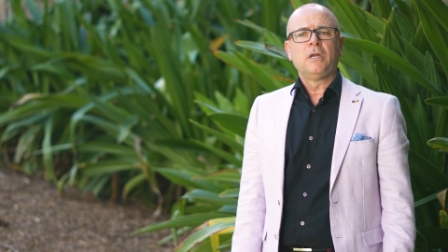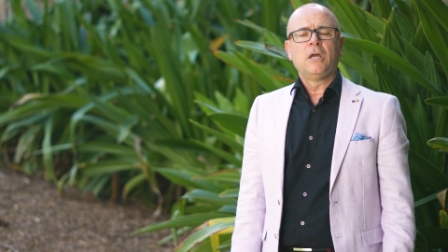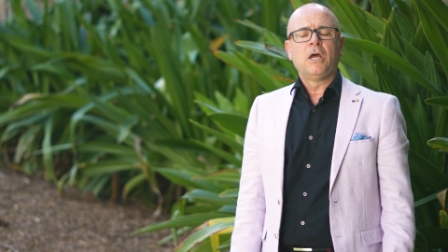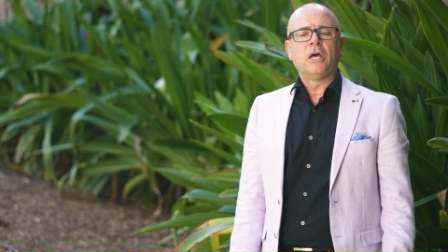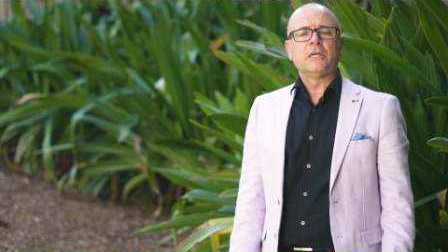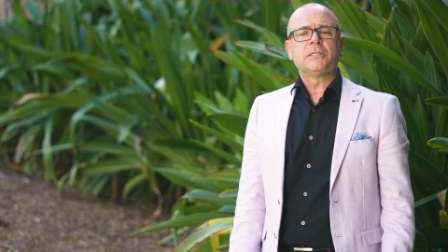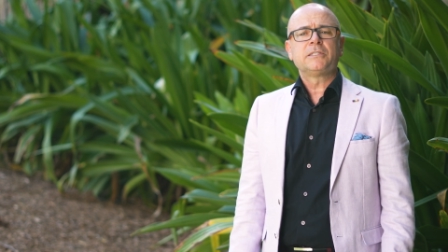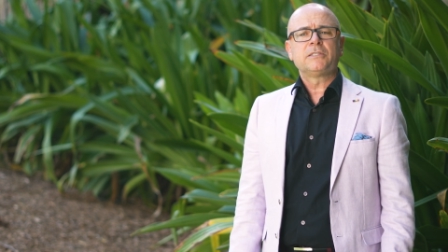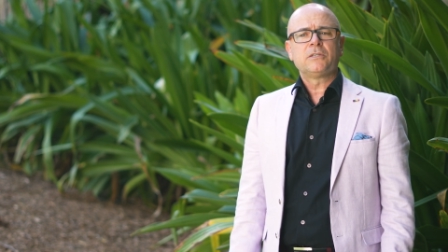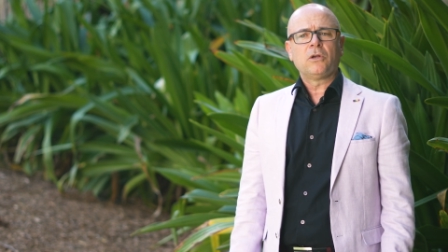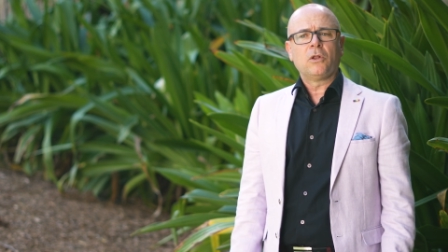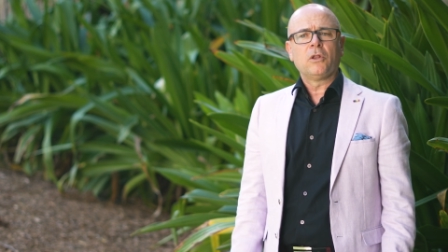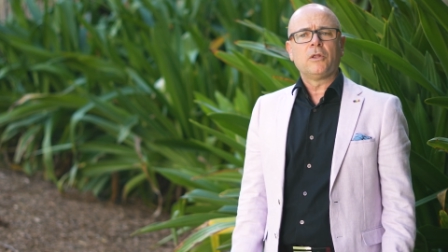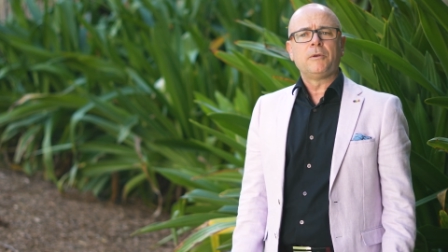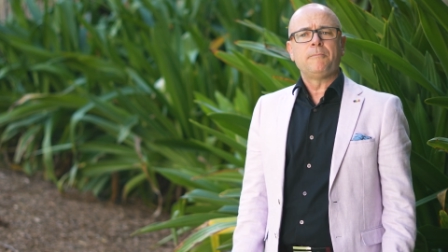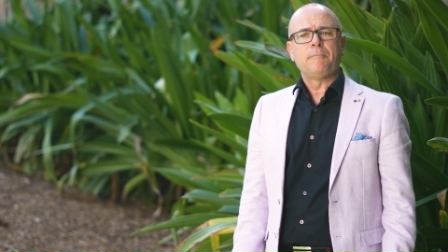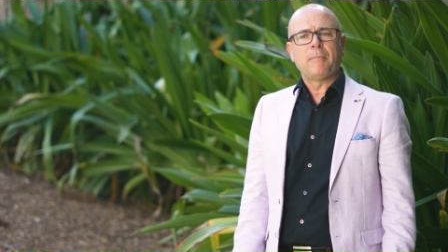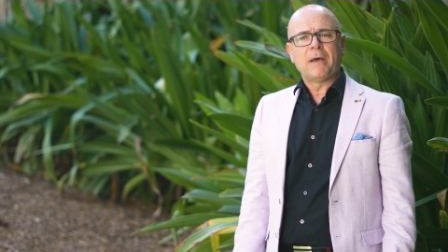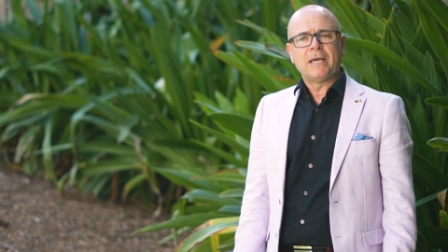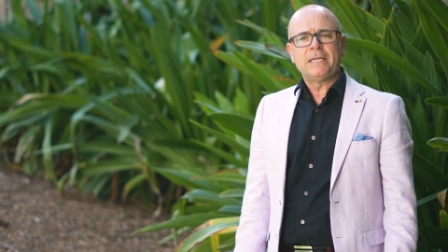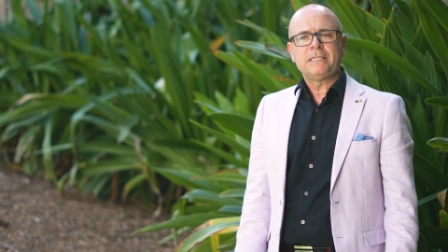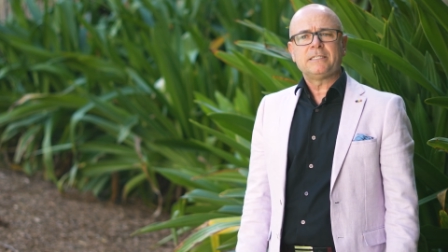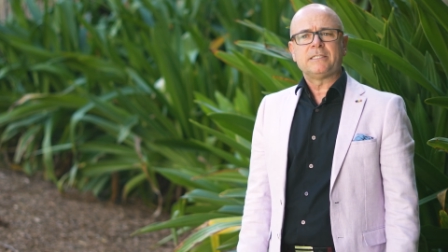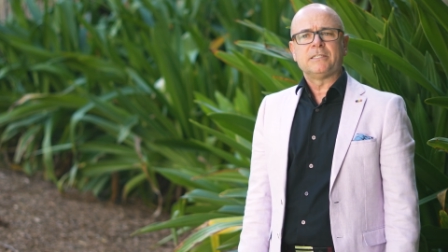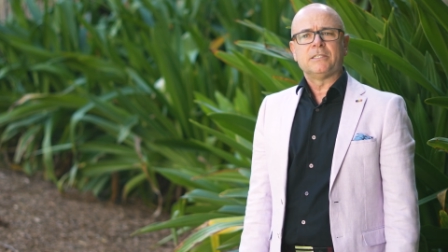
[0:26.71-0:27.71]
a solid
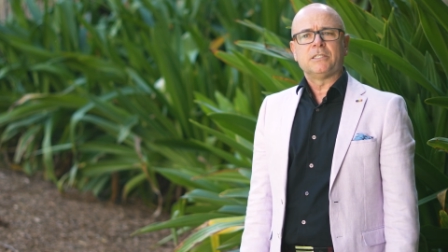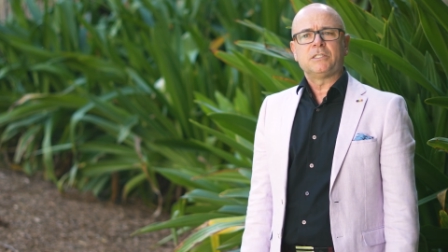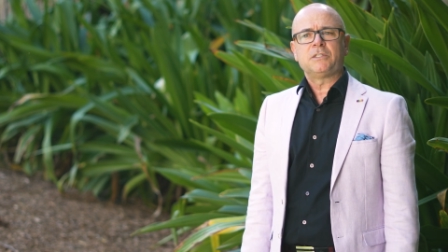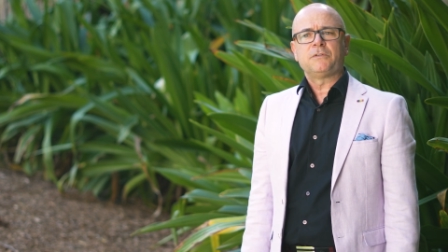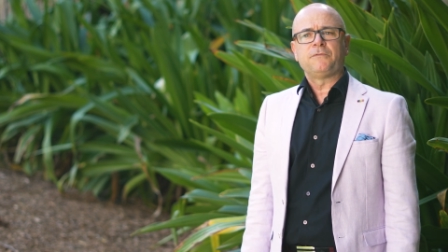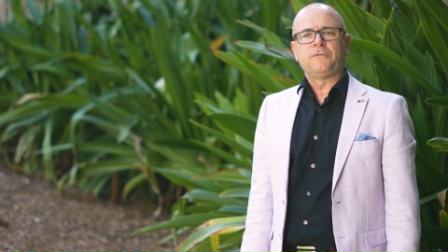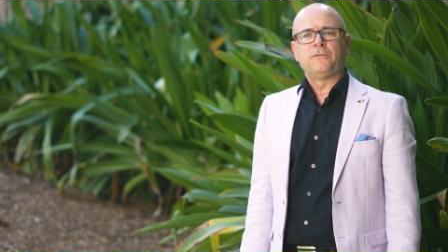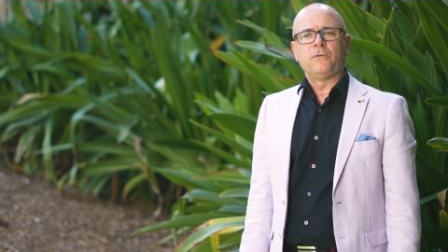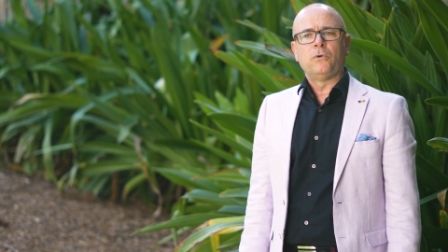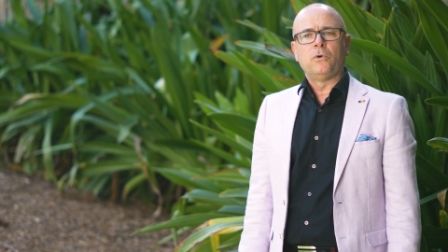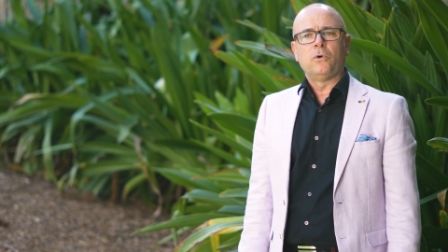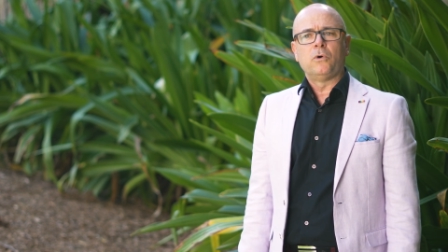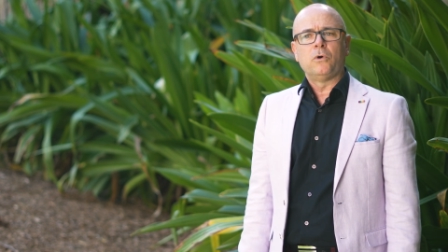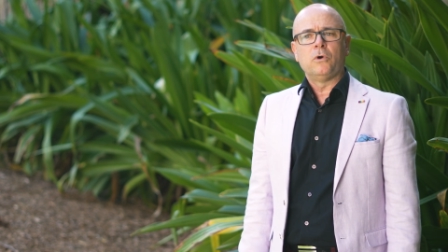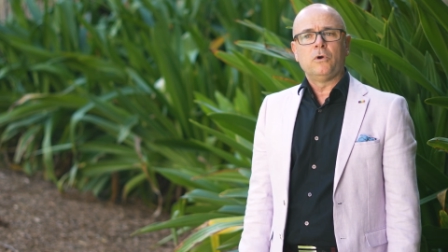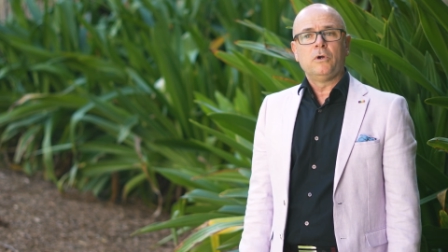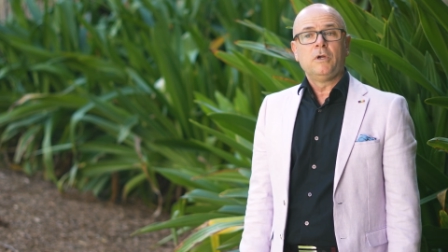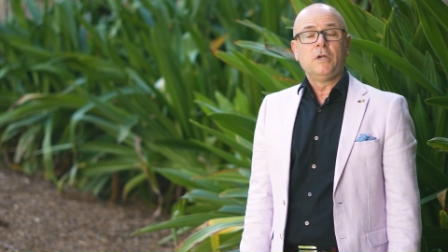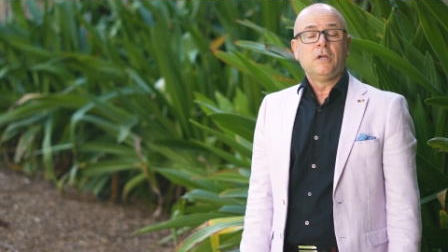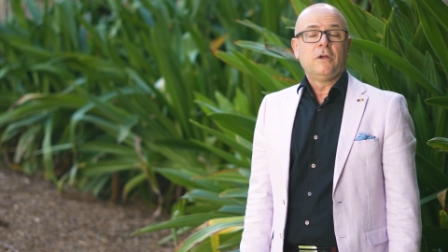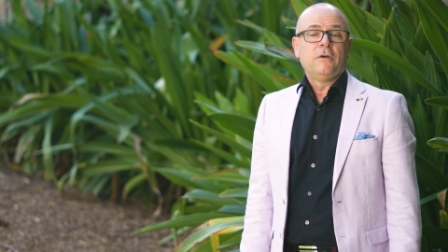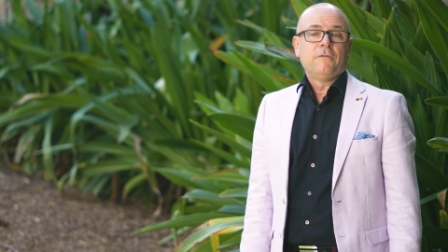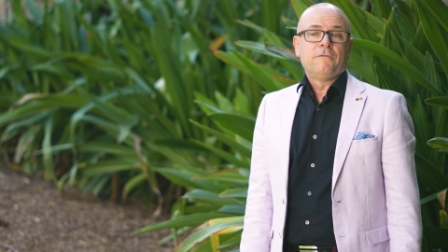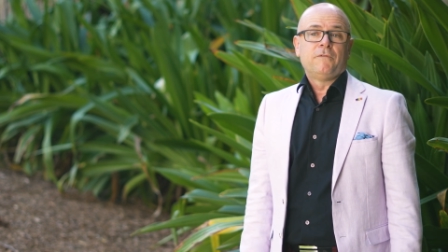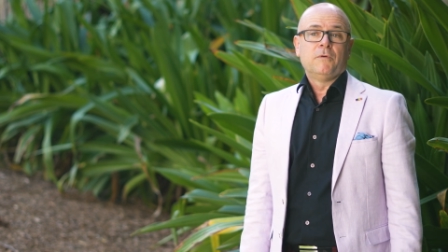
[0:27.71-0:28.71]
basis for,
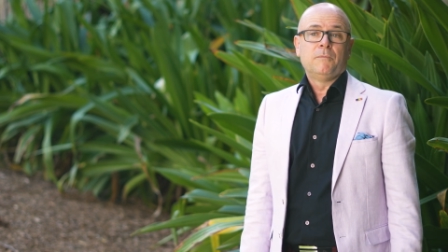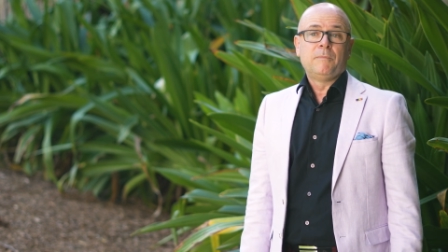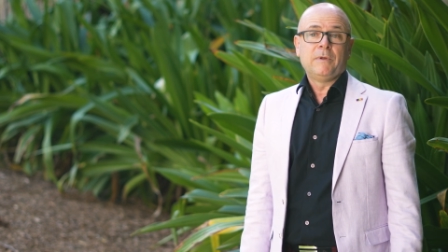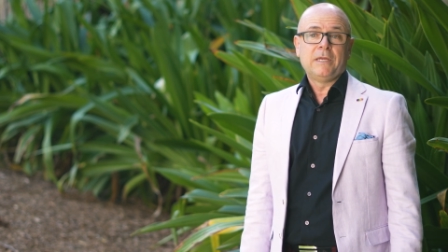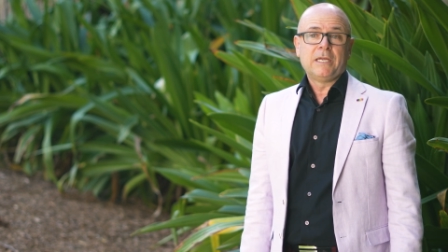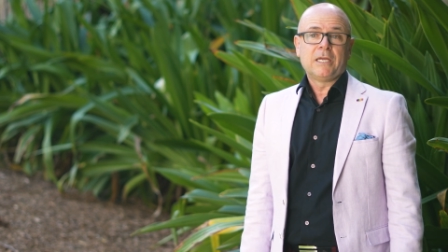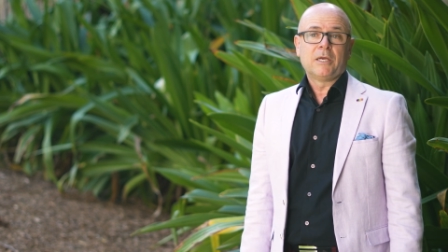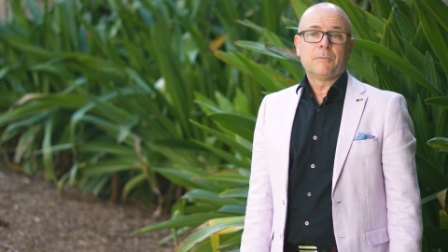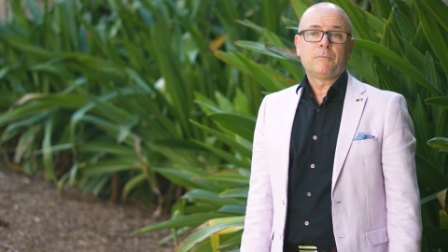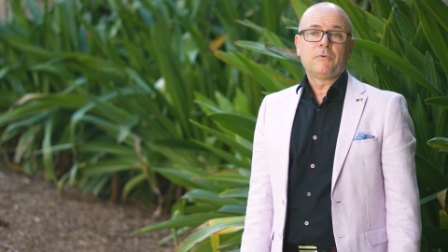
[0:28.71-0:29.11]
for being a